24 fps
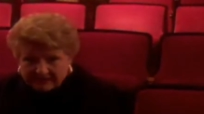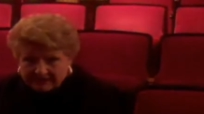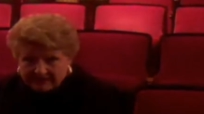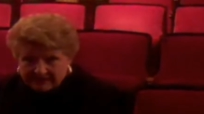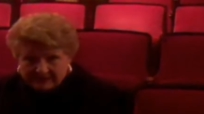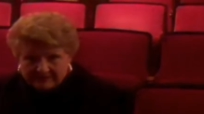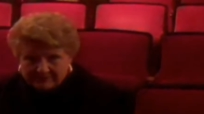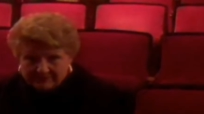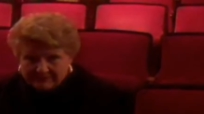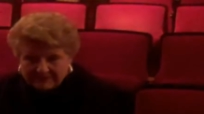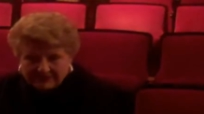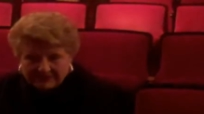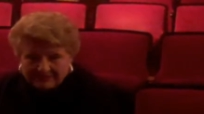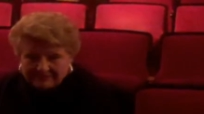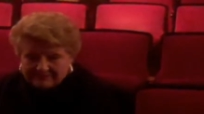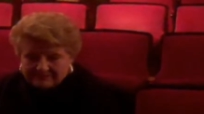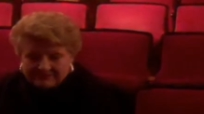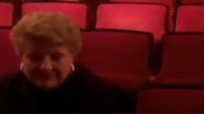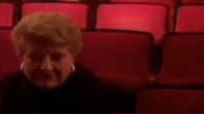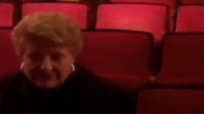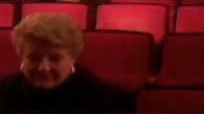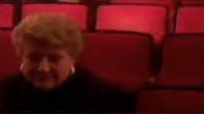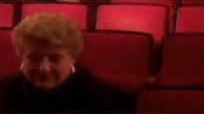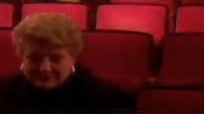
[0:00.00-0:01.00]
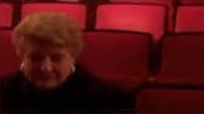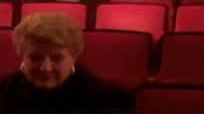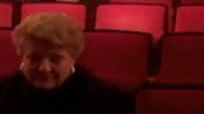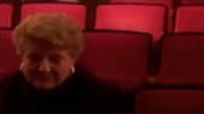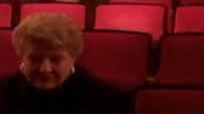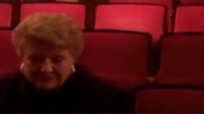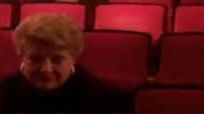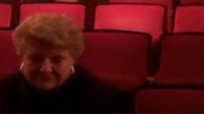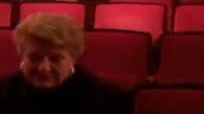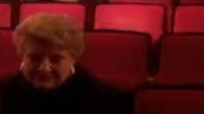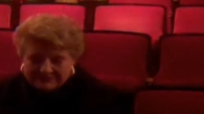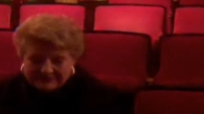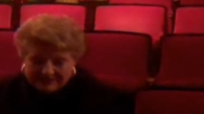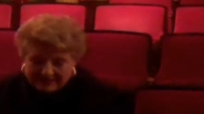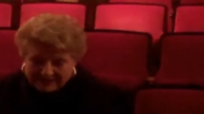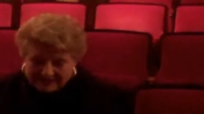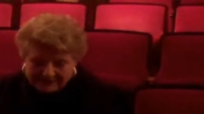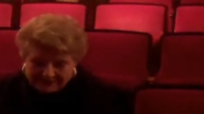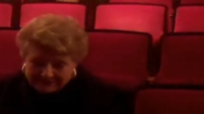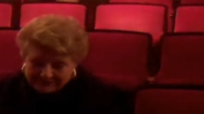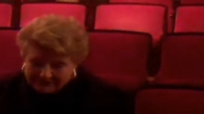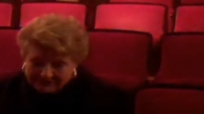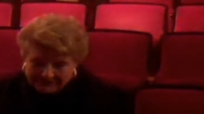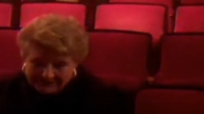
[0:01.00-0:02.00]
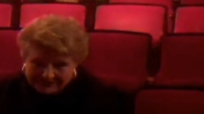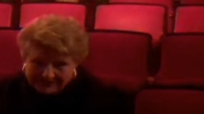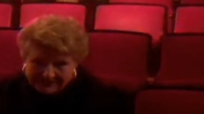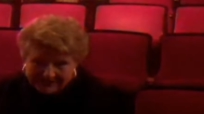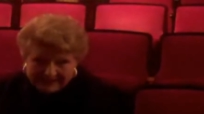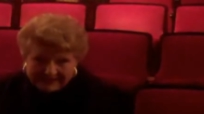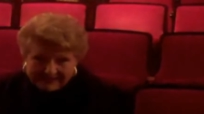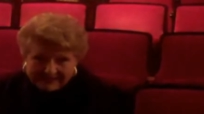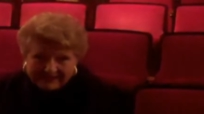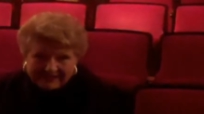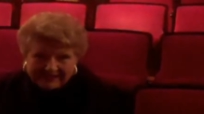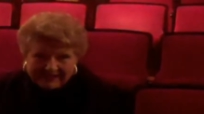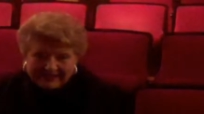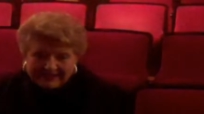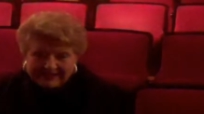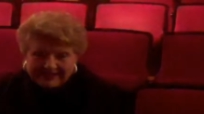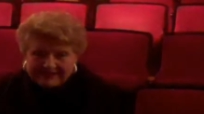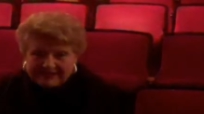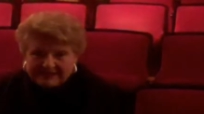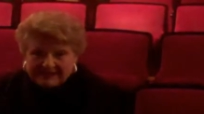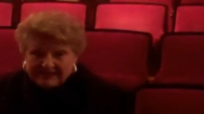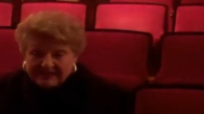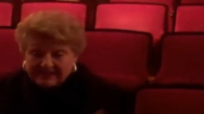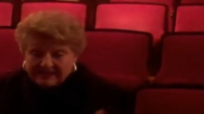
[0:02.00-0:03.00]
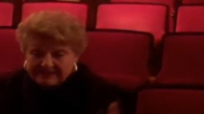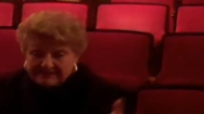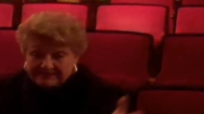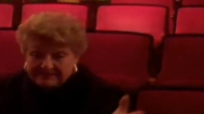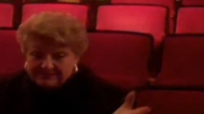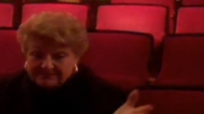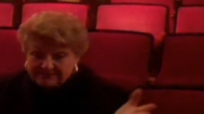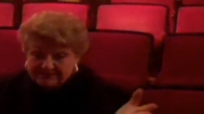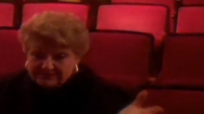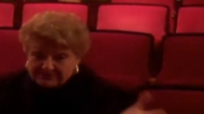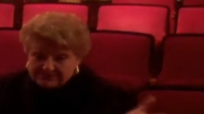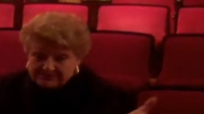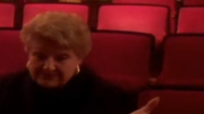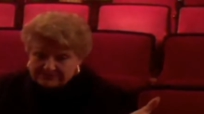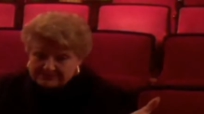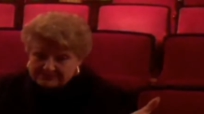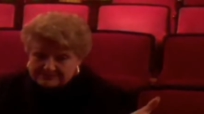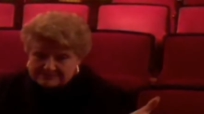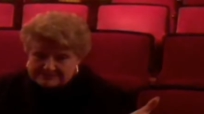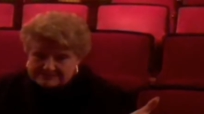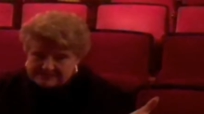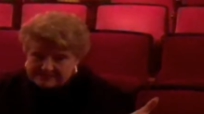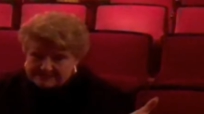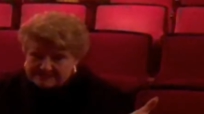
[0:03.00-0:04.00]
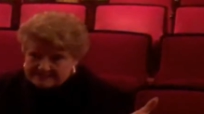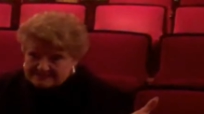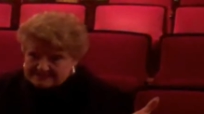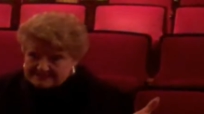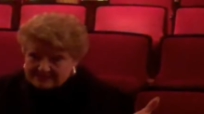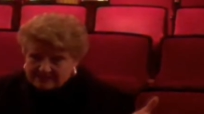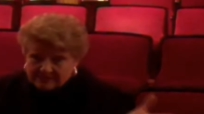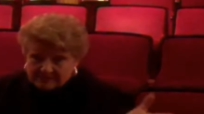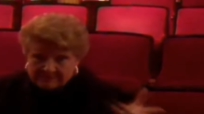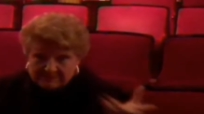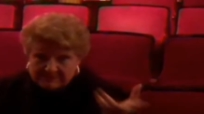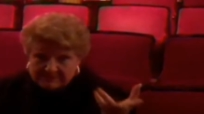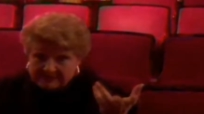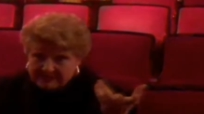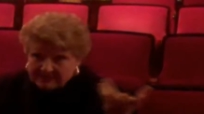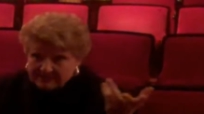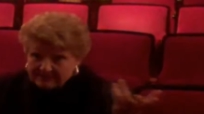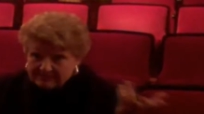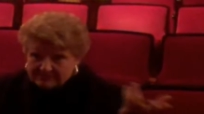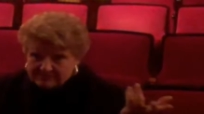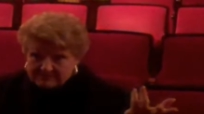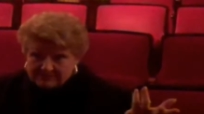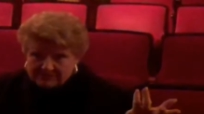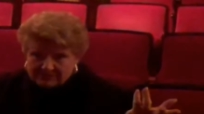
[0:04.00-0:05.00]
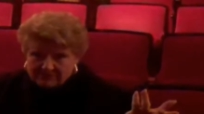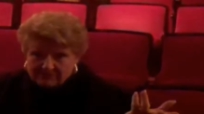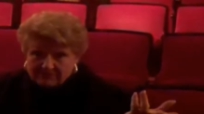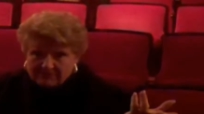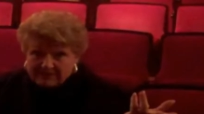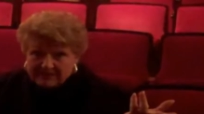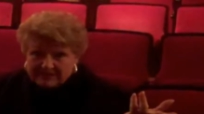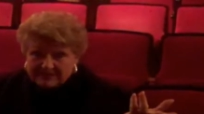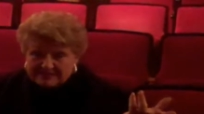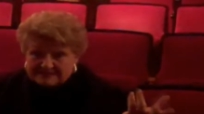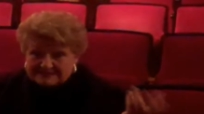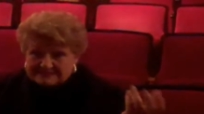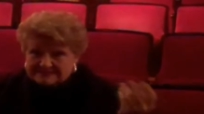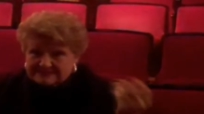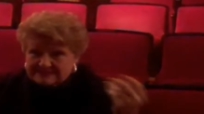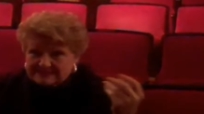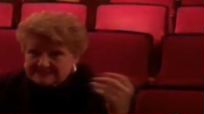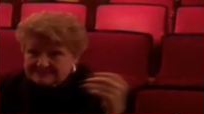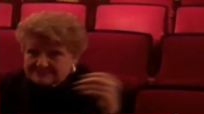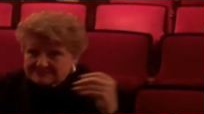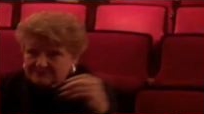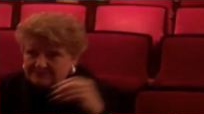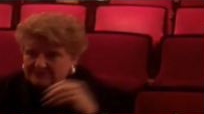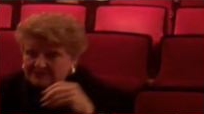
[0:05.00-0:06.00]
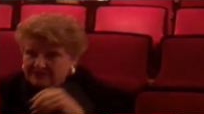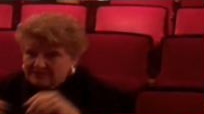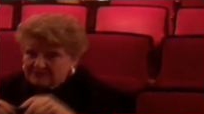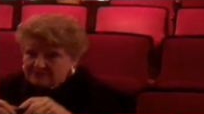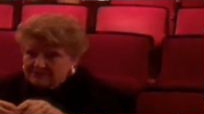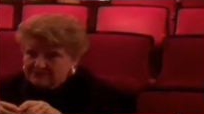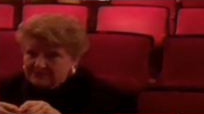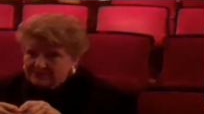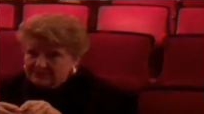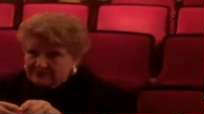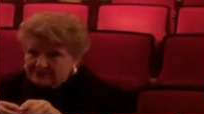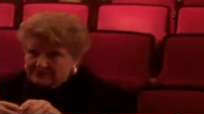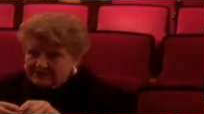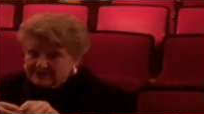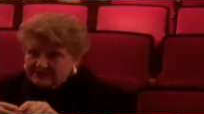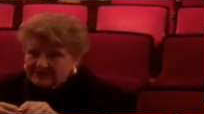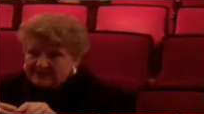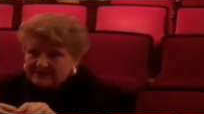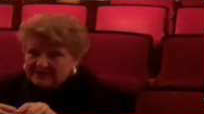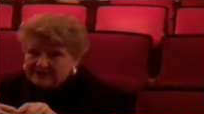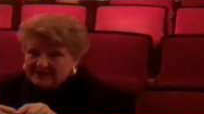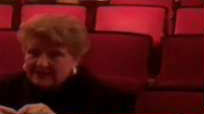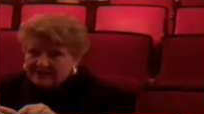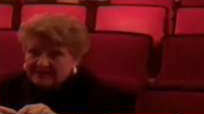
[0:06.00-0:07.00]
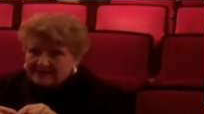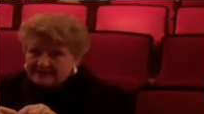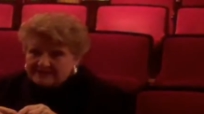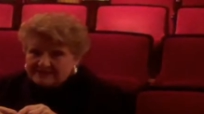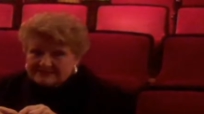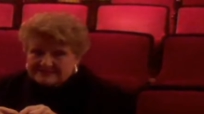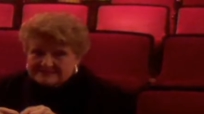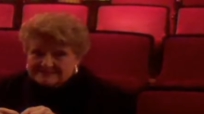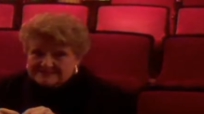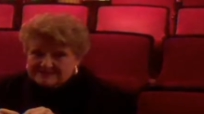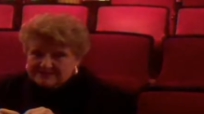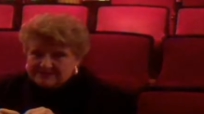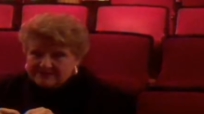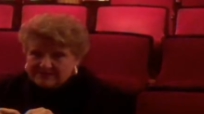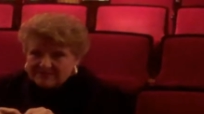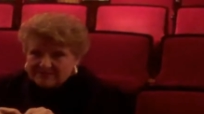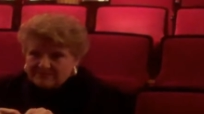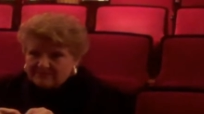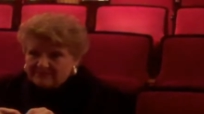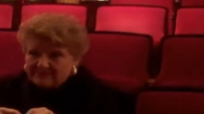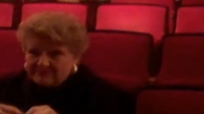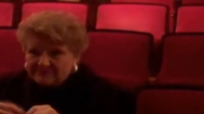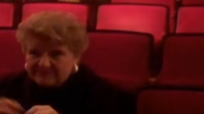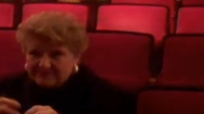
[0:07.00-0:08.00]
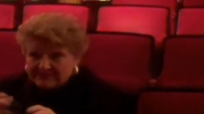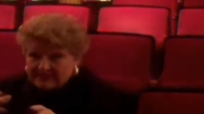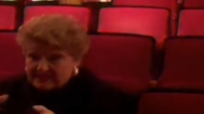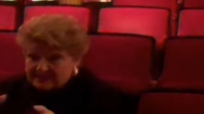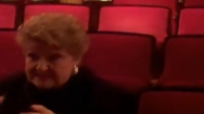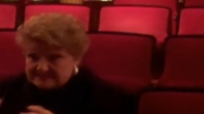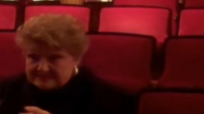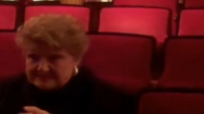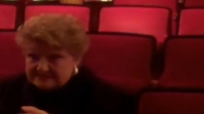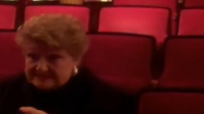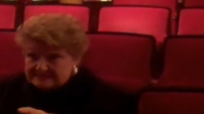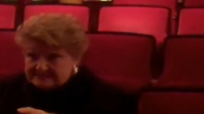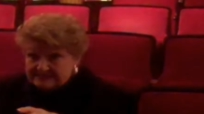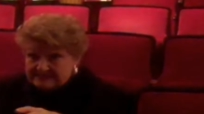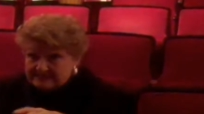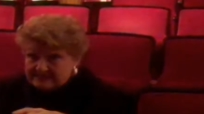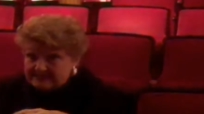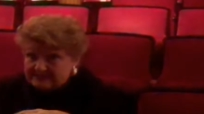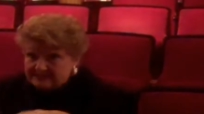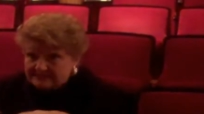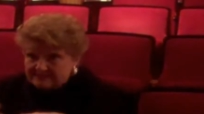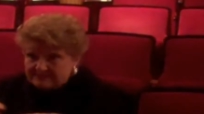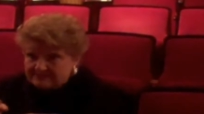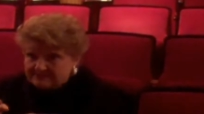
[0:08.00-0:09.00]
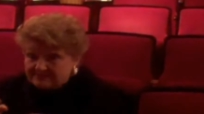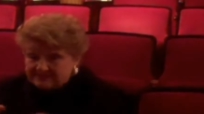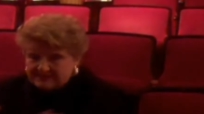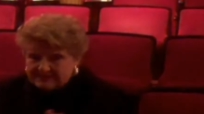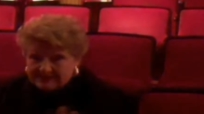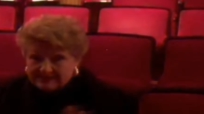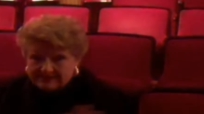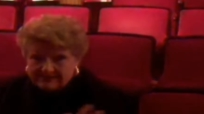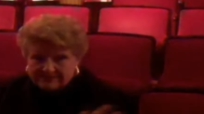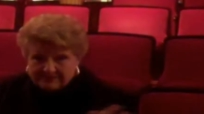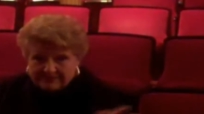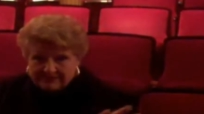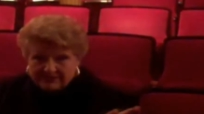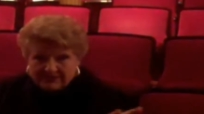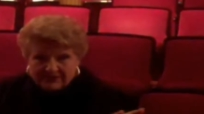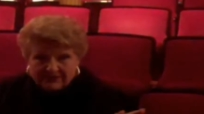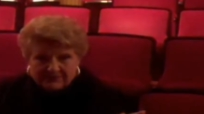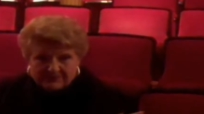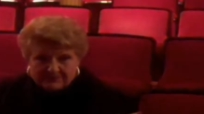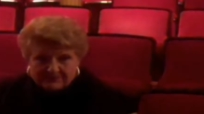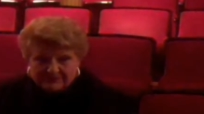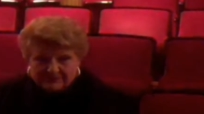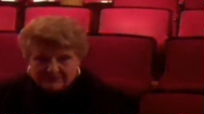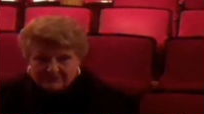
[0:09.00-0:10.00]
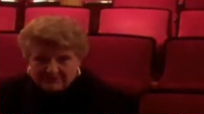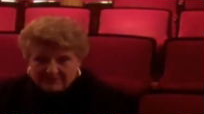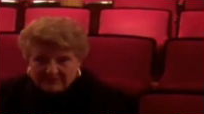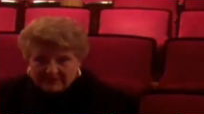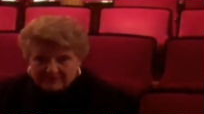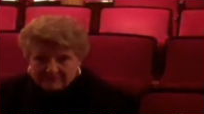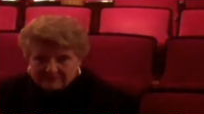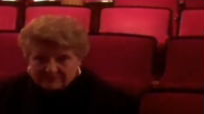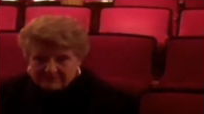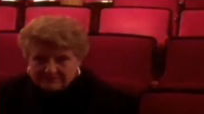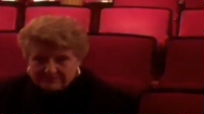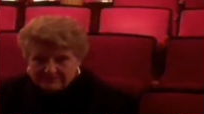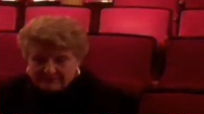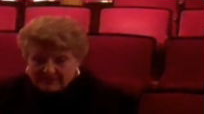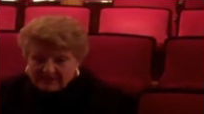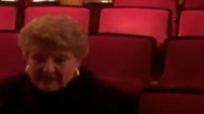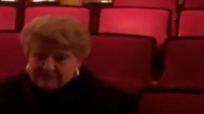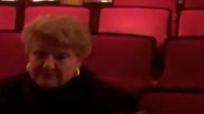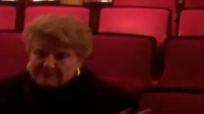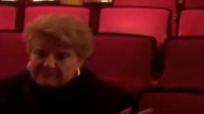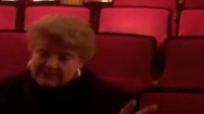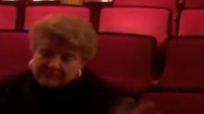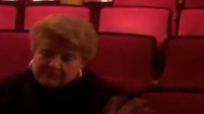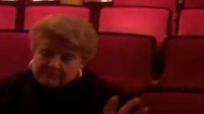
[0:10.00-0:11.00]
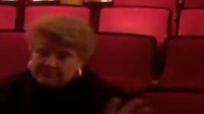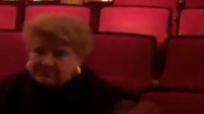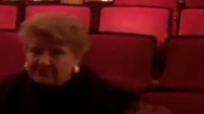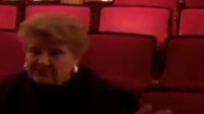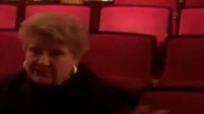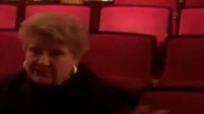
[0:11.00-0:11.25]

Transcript: I've, I've never been retired, and and the good news is up and down the Middle West. That's where I work is uh, of Kansas City, and, and my, my people